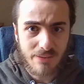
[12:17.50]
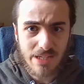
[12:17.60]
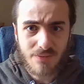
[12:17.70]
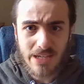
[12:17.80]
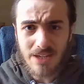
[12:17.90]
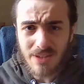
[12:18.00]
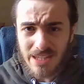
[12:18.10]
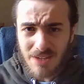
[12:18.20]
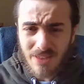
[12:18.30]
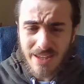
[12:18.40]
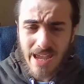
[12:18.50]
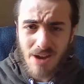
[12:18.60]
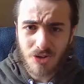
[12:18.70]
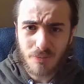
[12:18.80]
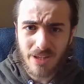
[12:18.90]
even the
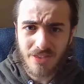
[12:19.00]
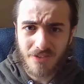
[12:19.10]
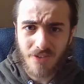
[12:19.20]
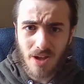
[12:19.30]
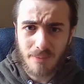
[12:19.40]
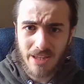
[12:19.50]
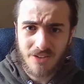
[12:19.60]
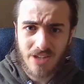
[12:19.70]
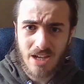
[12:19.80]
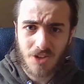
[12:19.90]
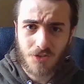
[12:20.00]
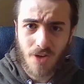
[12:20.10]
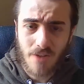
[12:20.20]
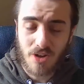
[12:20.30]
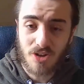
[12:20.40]
character who played Snake Eyes'
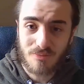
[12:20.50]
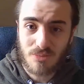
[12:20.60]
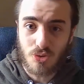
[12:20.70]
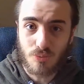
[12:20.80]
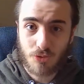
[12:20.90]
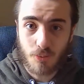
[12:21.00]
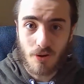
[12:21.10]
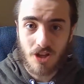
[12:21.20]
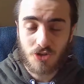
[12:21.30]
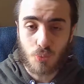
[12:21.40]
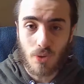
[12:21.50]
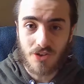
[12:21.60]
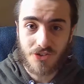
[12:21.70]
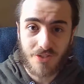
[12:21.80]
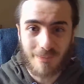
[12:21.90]
father, who, spoilers,
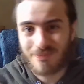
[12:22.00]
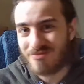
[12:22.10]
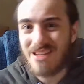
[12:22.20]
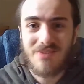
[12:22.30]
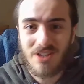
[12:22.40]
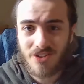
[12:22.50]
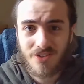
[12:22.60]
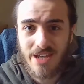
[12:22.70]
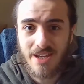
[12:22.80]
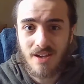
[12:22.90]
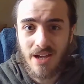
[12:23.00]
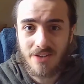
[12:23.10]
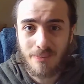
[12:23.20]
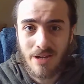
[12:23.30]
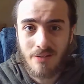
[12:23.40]
was the previous Snake Eyes
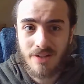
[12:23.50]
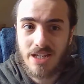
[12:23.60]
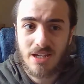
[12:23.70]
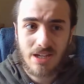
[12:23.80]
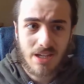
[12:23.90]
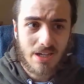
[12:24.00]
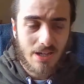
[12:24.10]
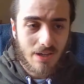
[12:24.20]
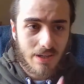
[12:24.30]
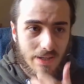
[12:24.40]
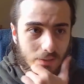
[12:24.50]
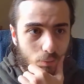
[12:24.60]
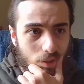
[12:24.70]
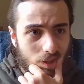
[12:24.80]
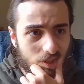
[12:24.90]
apparently,
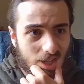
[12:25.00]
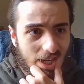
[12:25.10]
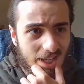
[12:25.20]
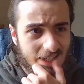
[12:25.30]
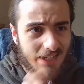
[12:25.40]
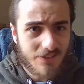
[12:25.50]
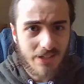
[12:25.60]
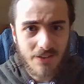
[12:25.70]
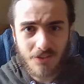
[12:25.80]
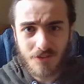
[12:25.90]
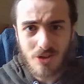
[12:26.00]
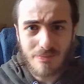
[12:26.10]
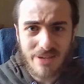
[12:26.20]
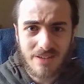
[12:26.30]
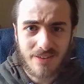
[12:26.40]
was kind of decent in the few
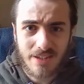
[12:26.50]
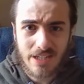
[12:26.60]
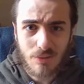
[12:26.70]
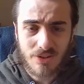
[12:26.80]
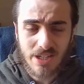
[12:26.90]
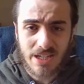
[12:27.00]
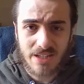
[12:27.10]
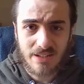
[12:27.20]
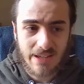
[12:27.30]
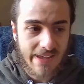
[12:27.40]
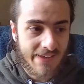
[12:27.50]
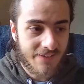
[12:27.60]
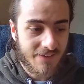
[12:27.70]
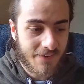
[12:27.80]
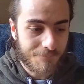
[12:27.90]
bits that he was in. And so